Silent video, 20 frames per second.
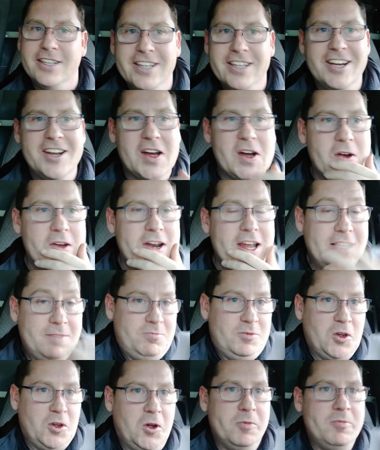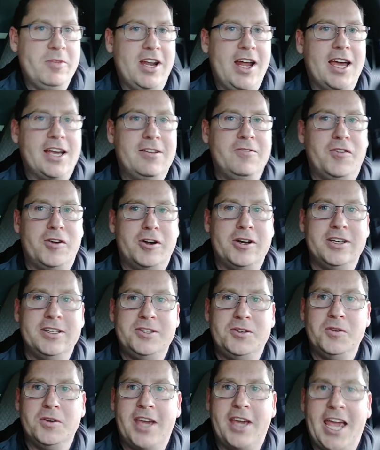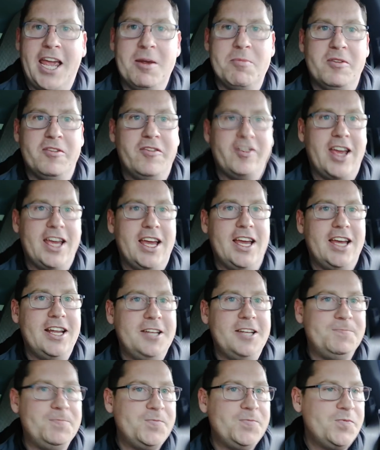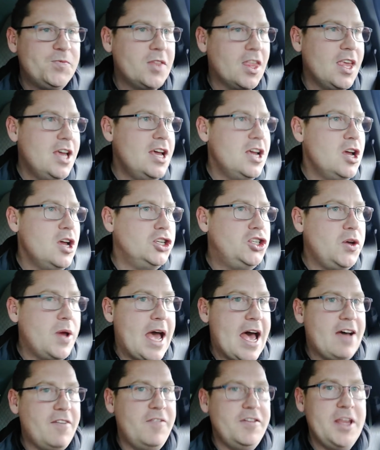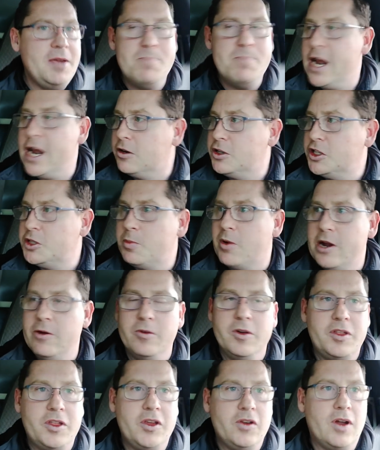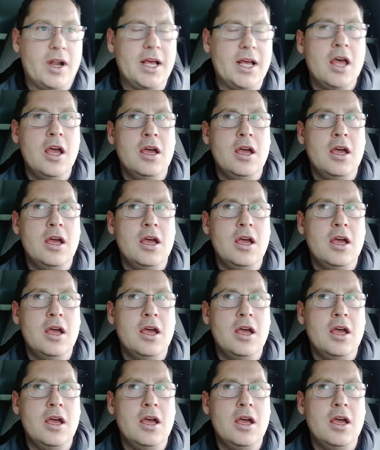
You know, and I told them that I converted it to a camper van, and do you have any bear spray with you? And